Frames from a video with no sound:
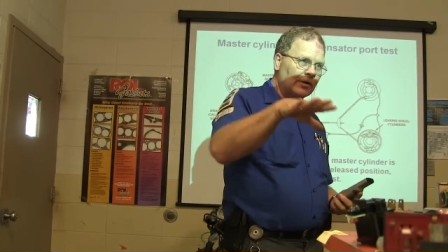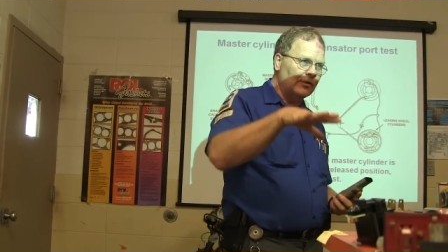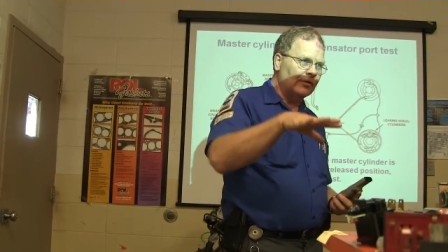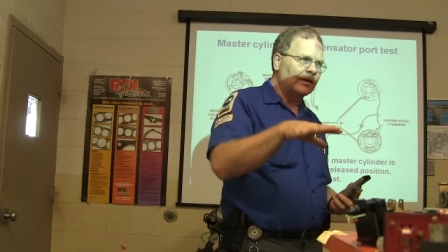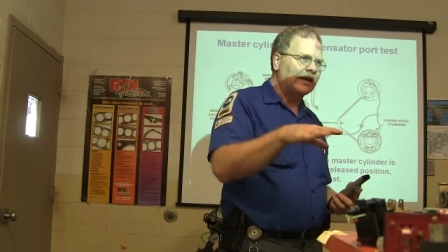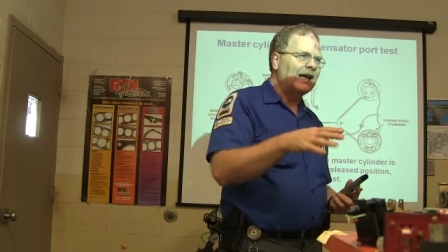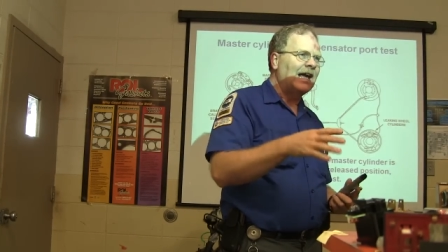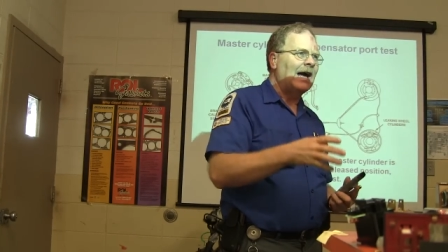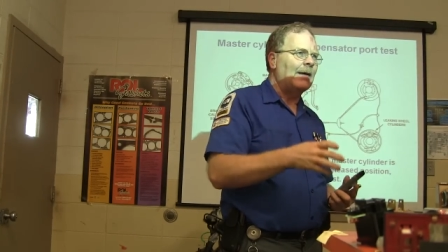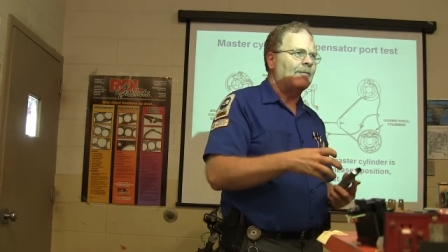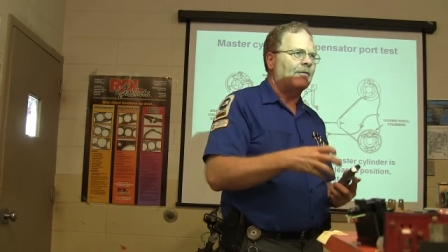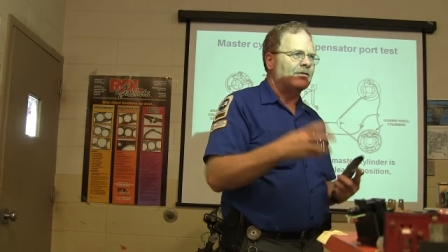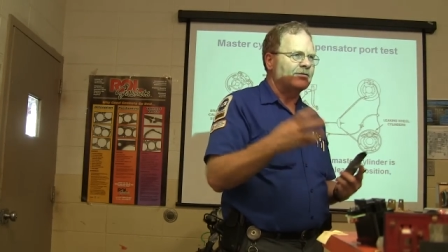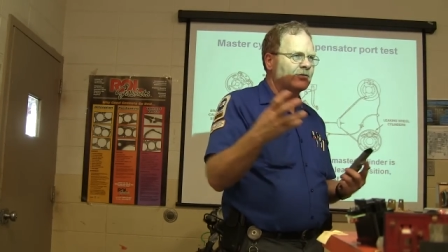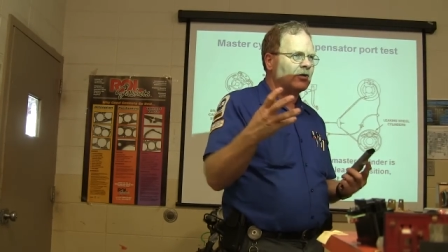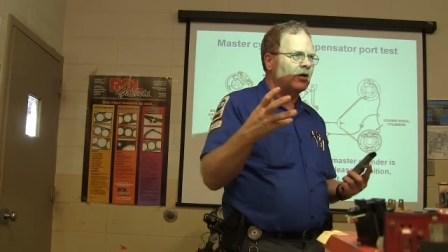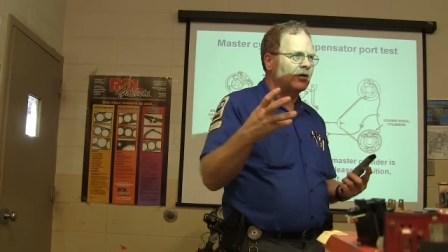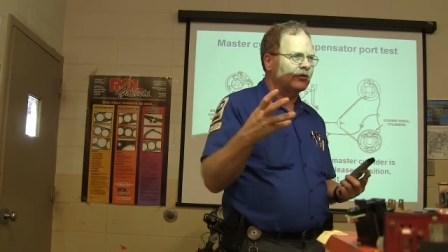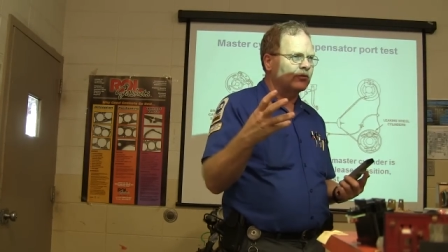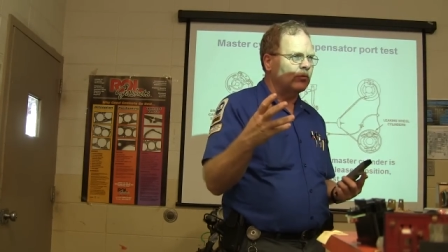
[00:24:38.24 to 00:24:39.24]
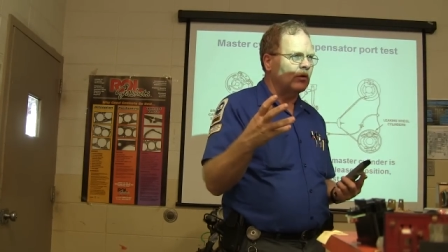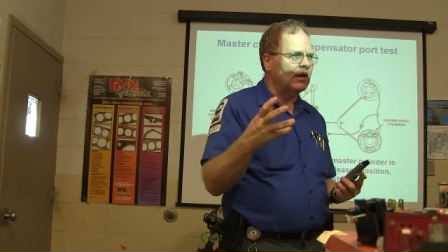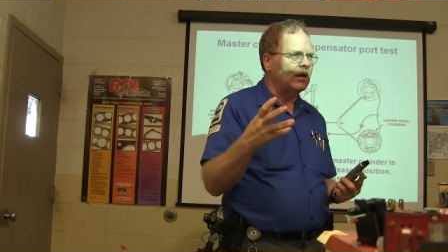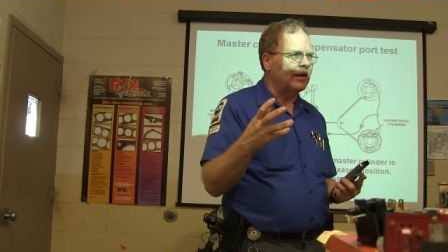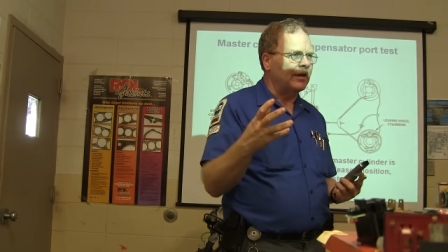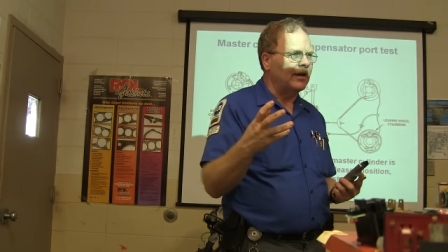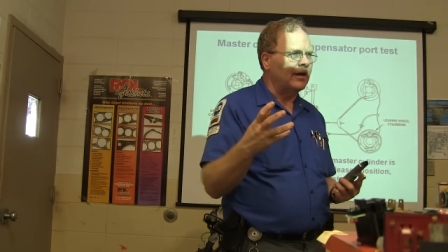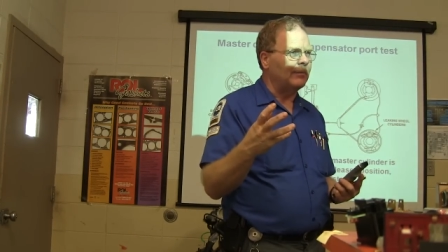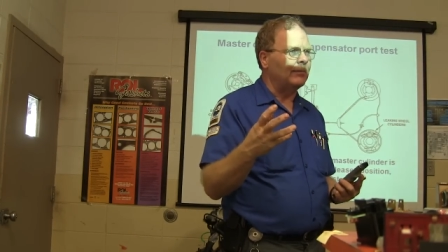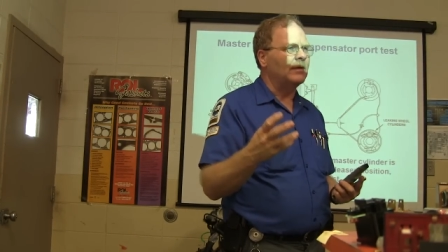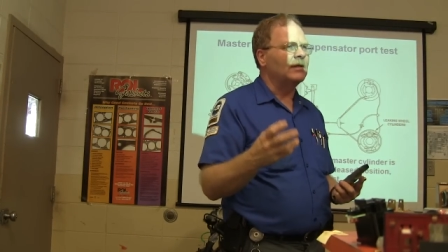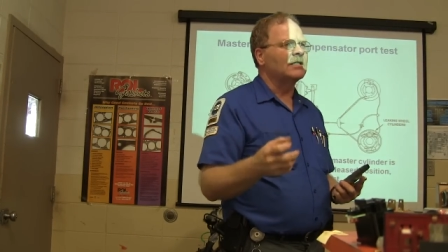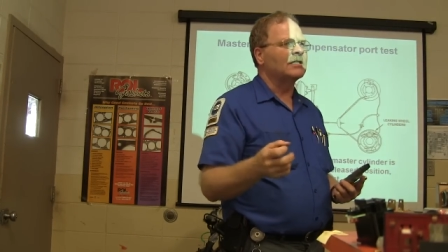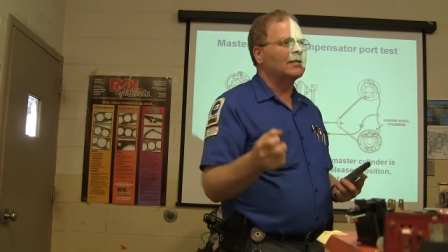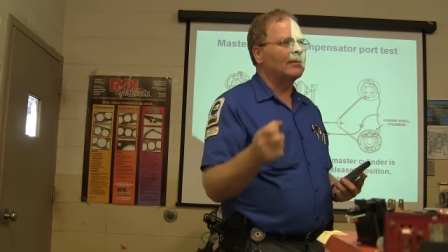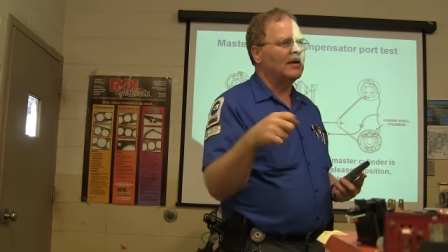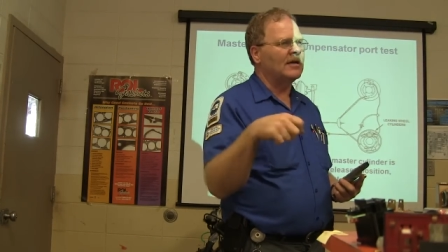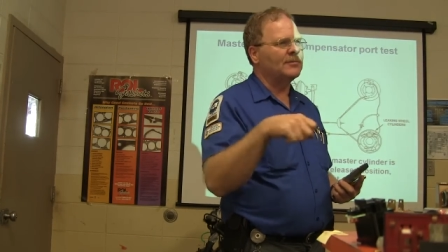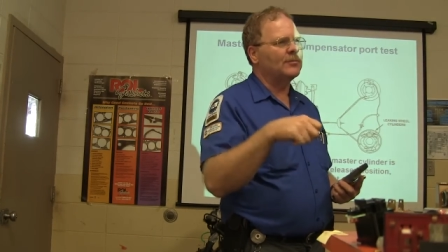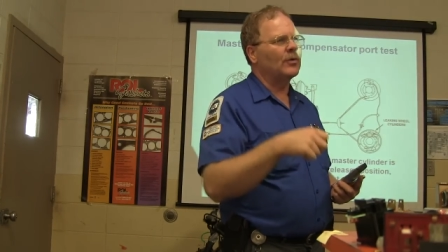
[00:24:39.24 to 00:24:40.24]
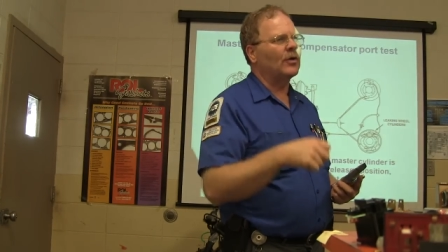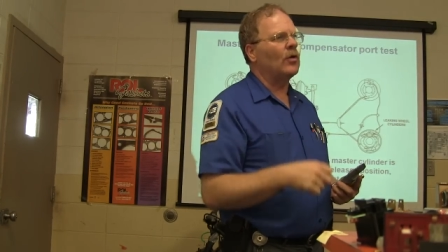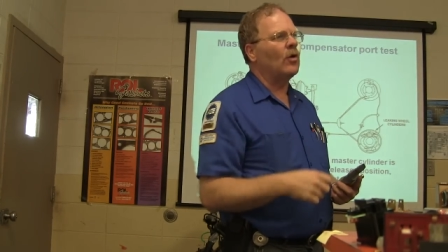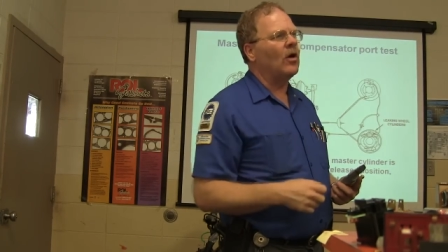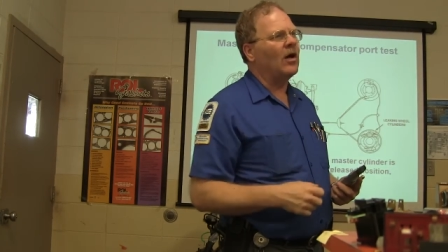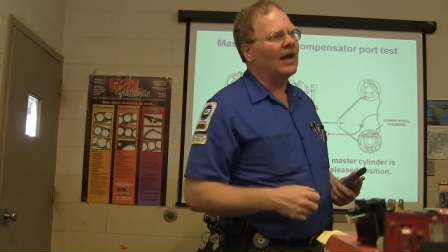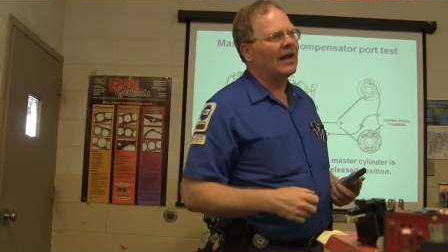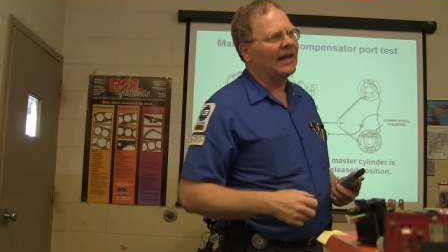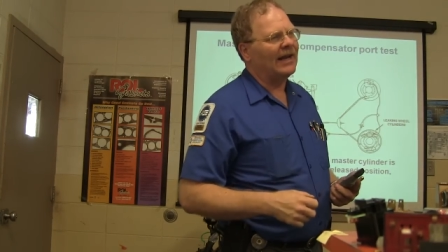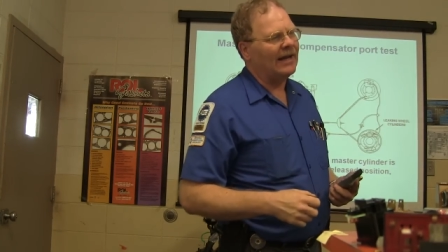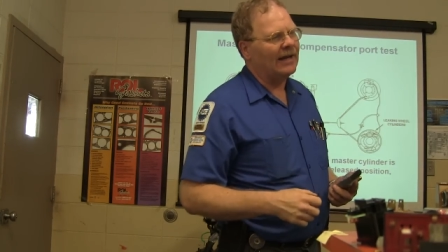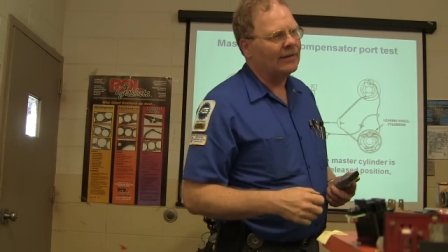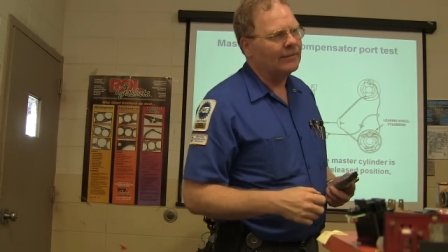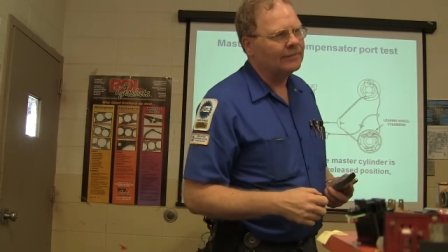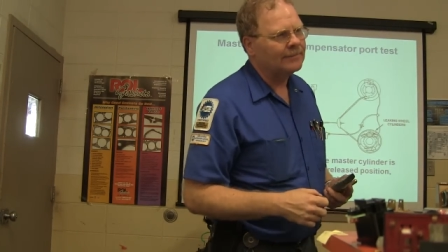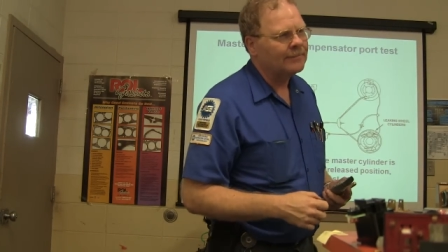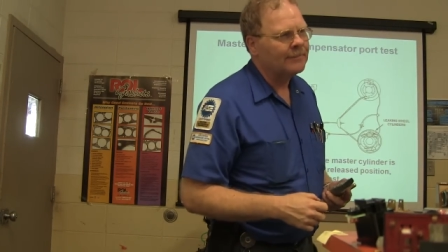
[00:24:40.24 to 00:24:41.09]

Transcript: under the cap is all swelled up. Somebody's put oil in it.